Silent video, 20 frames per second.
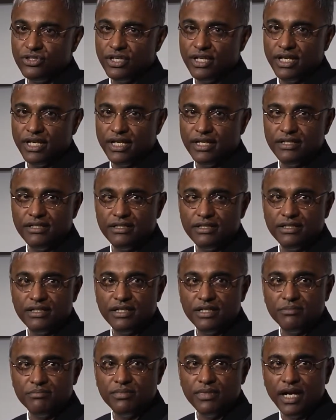and
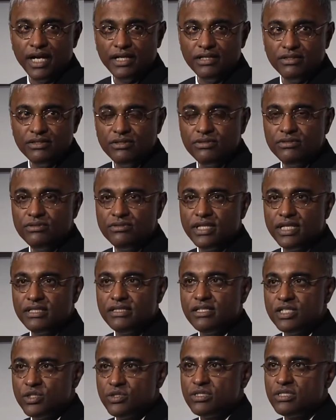I know that
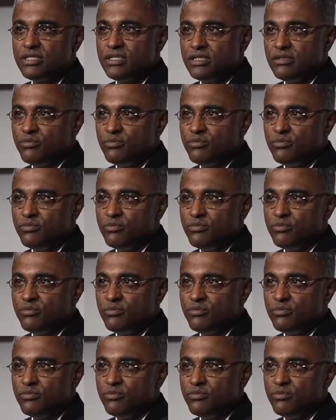this